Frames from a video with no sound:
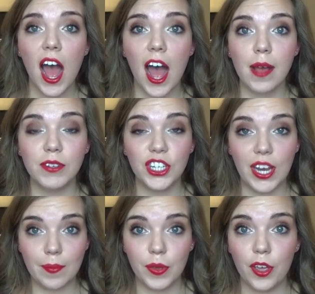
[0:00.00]

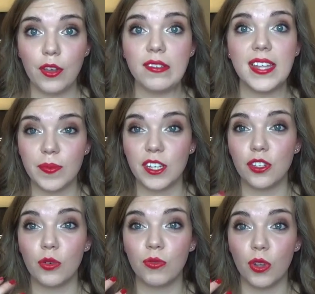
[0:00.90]
shampoos, because
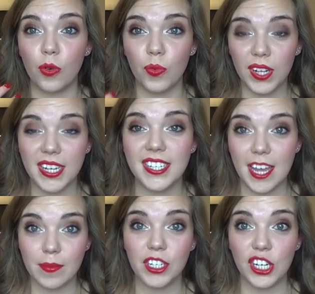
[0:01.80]
those are really
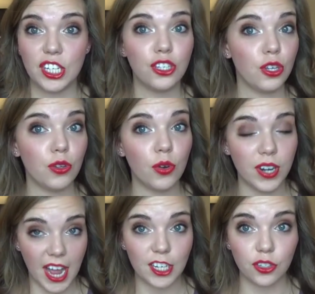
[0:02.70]
damaging to your
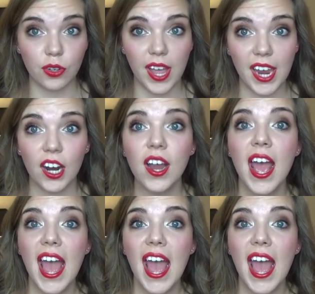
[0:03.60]
natural hair,